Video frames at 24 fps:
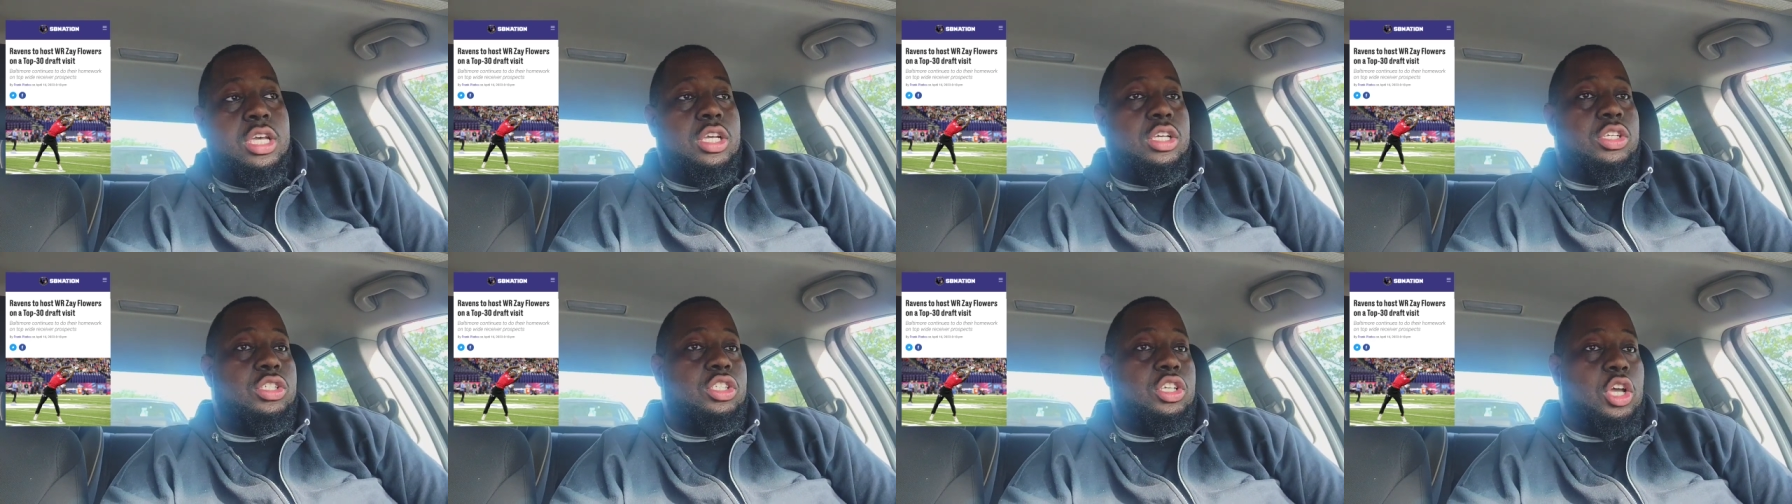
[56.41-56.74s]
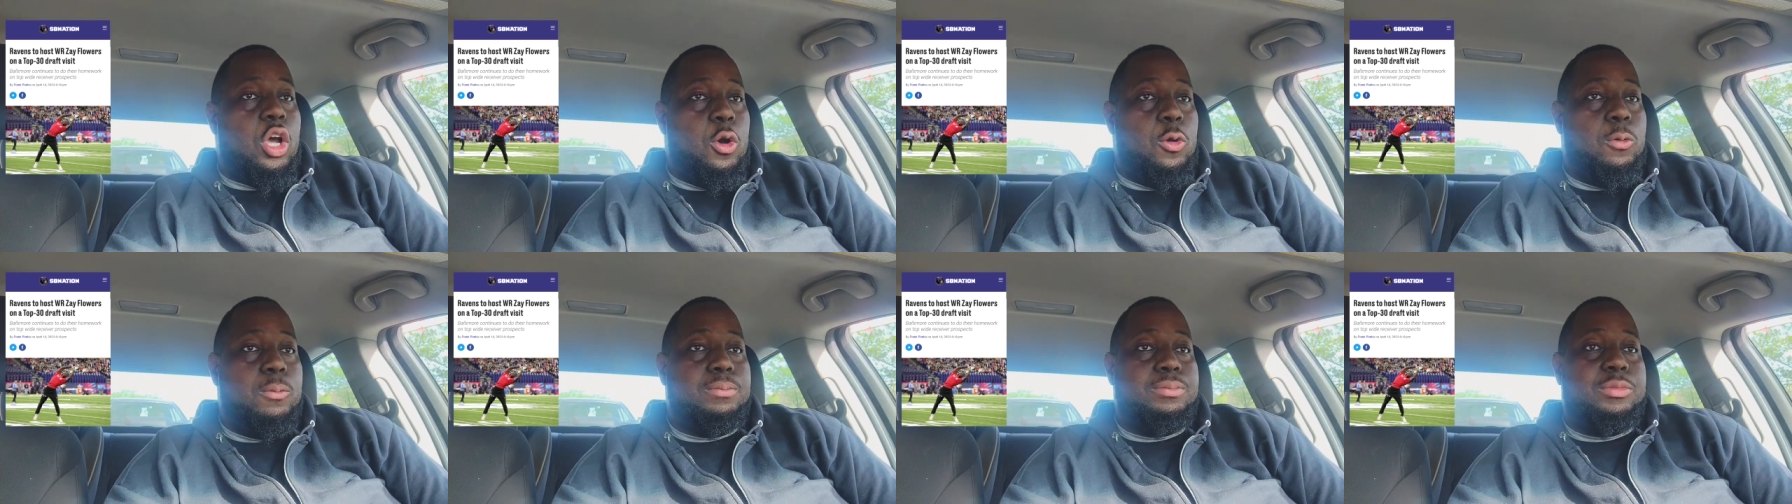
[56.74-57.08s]

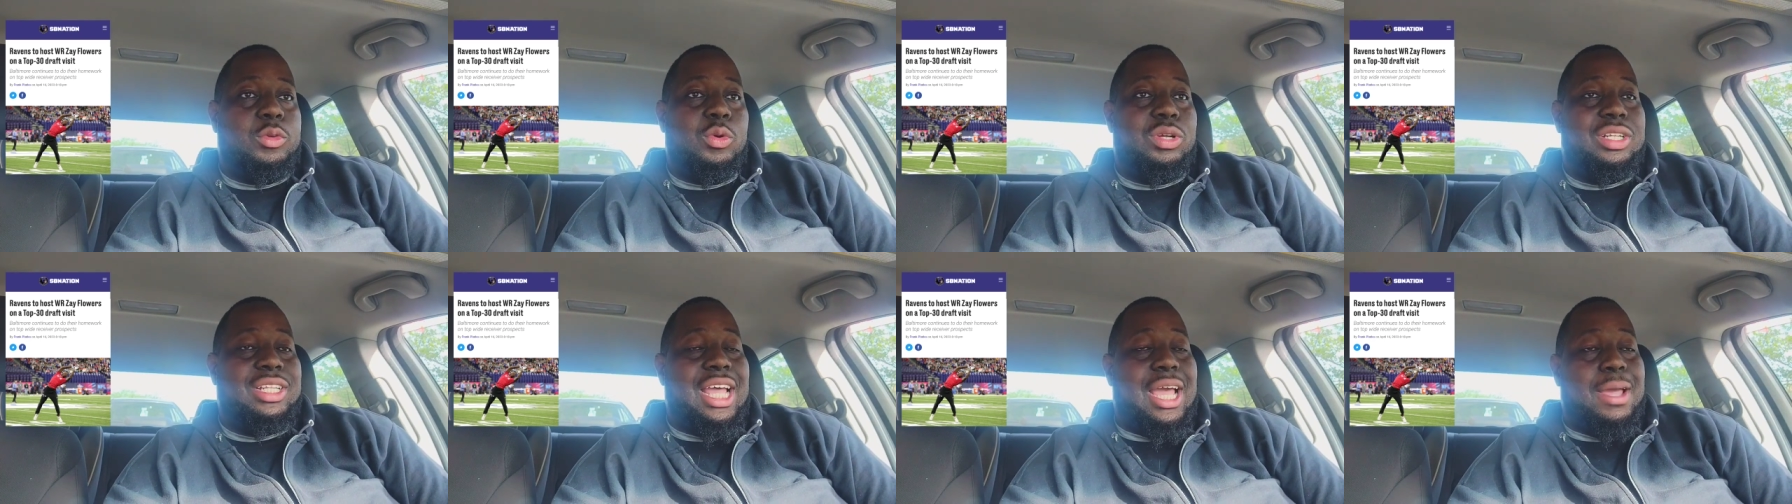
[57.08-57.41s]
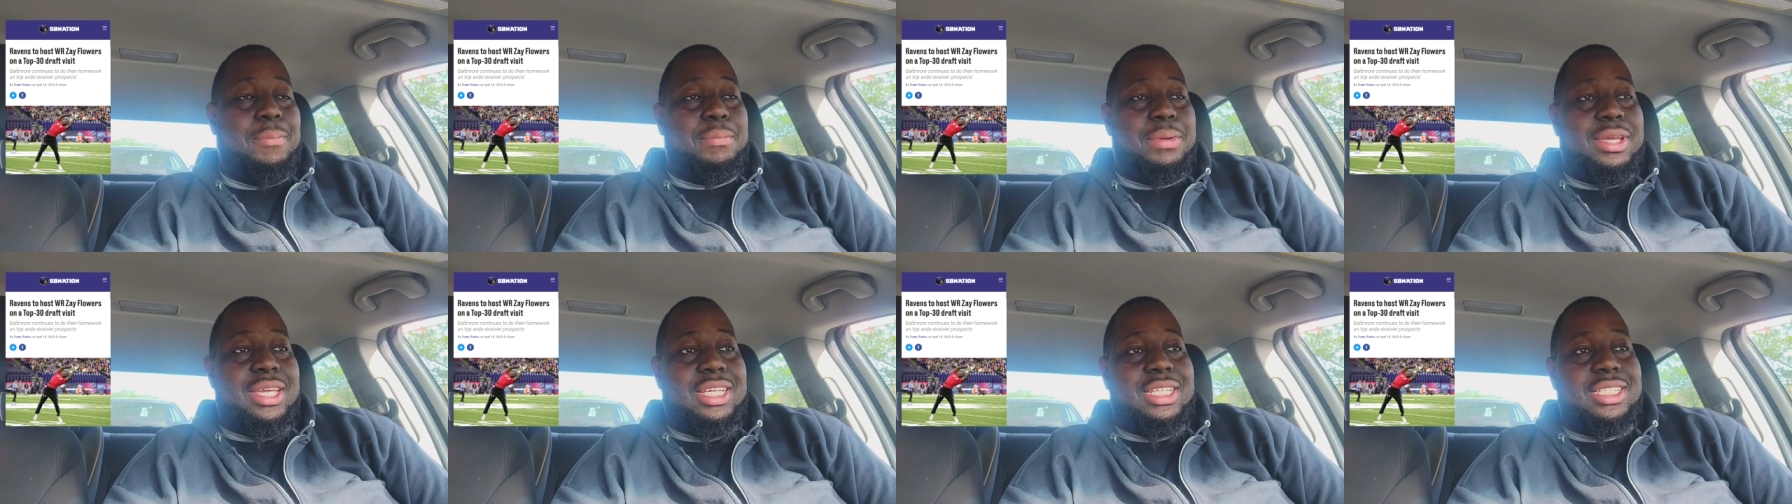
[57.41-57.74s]
So, with that
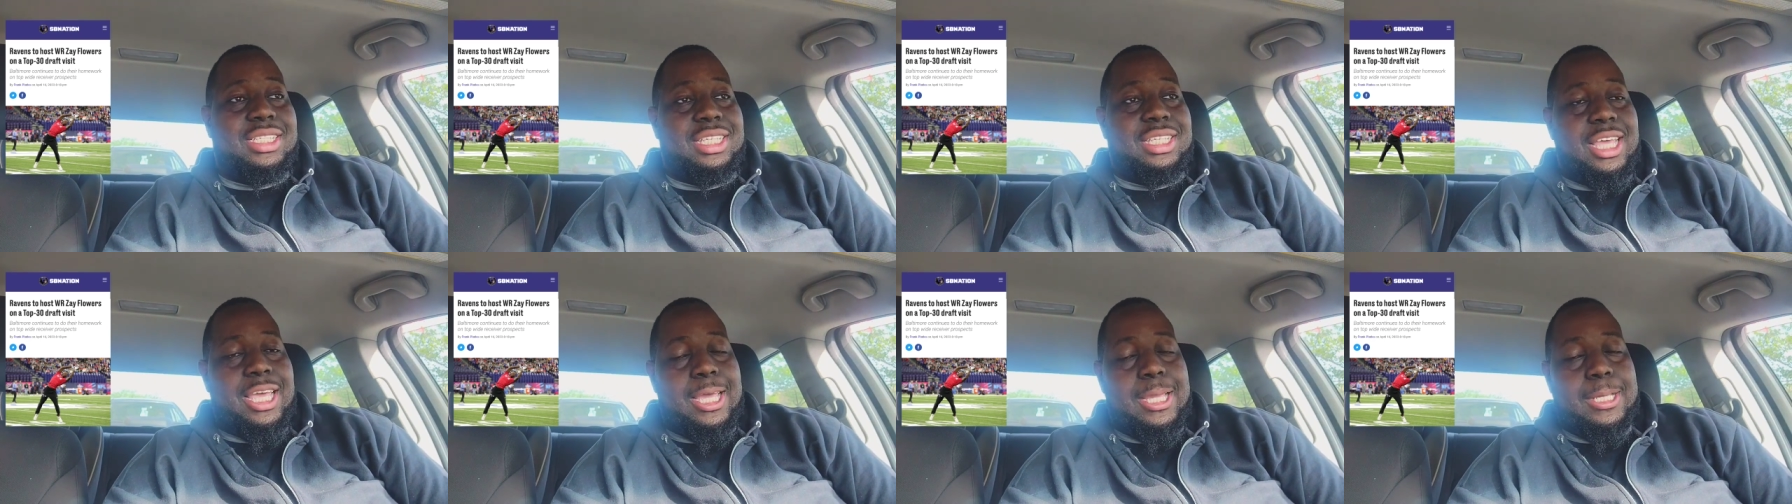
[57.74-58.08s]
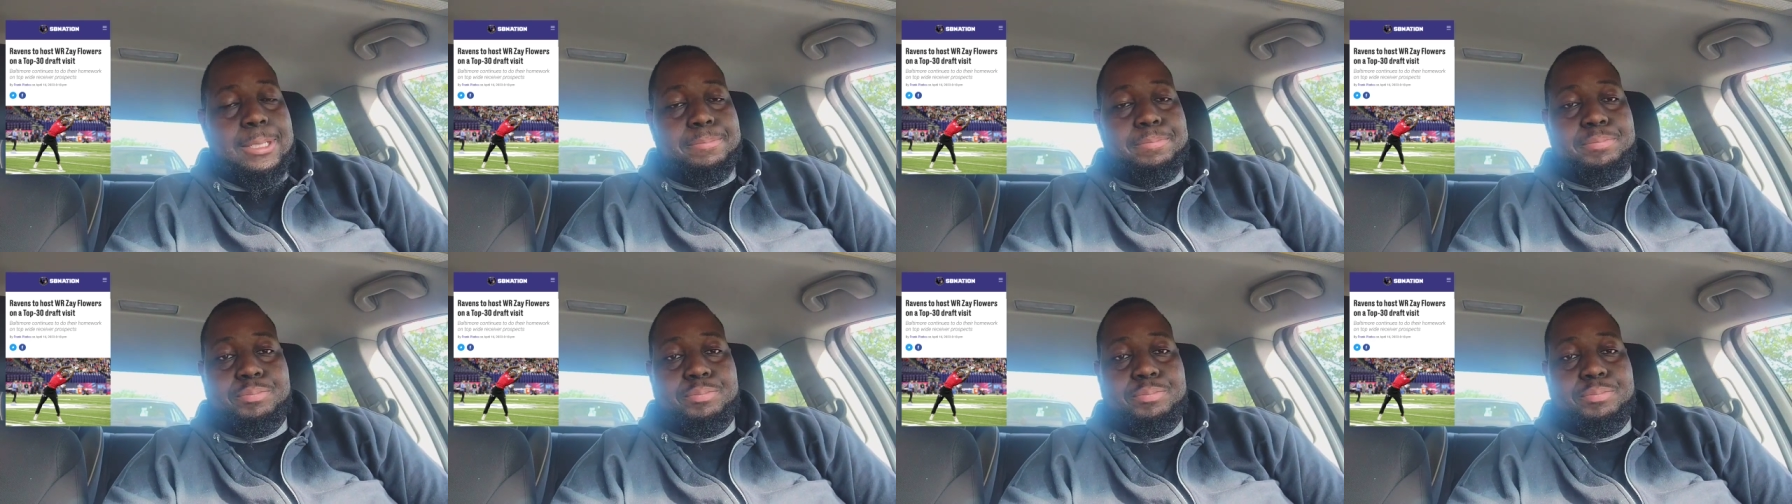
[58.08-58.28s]
being said,